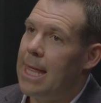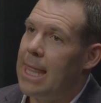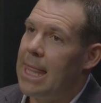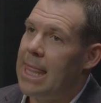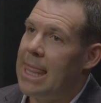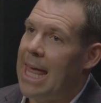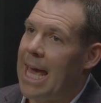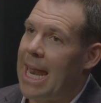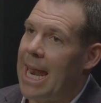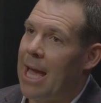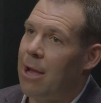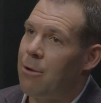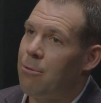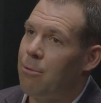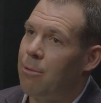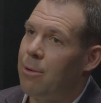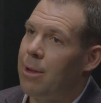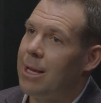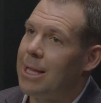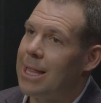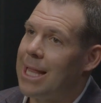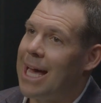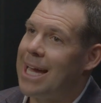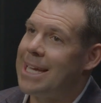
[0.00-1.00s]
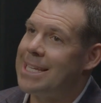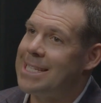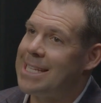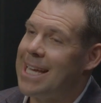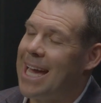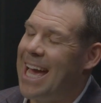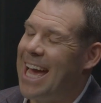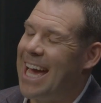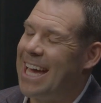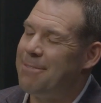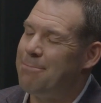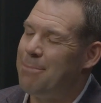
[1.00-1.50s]
that I realized
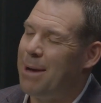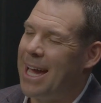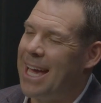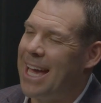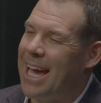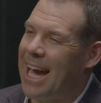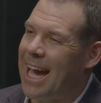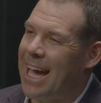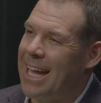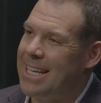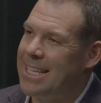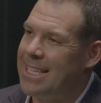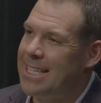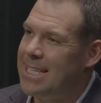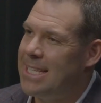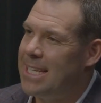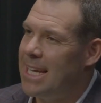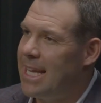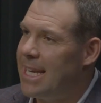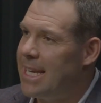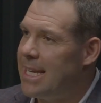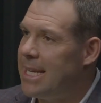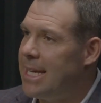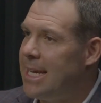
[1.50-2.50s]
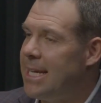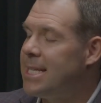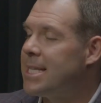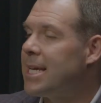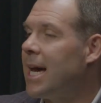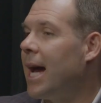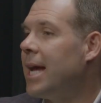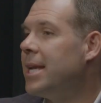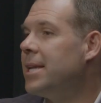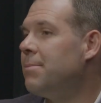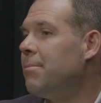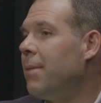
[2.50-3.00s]
I had my identity
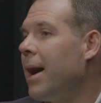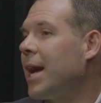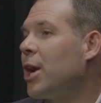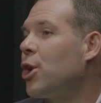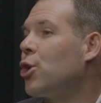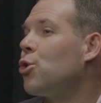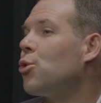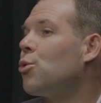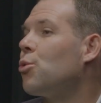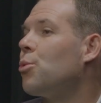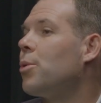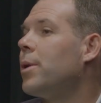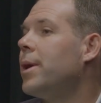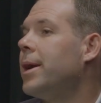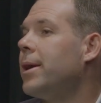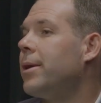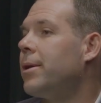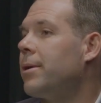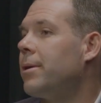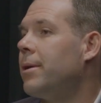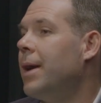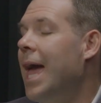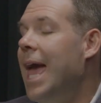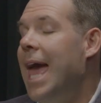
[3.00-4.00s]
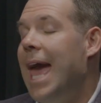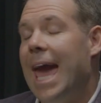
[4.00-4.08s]
tied to my career.